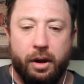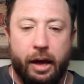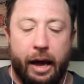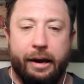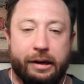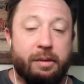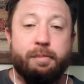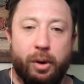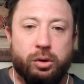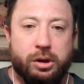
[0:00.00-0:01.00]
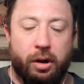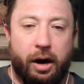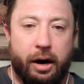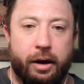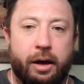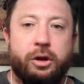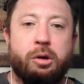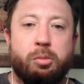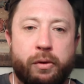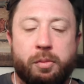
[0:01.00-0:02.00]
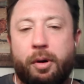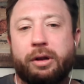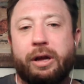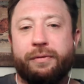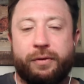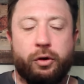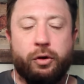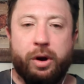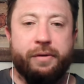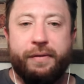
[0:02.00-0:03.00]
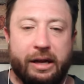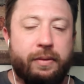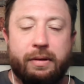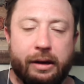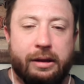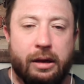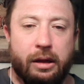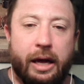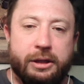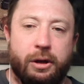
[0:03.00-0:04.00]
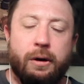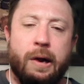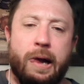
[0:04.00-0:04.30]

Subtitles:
And because it milks clock, you can move the ball down the field, you can run effectively like they did last year.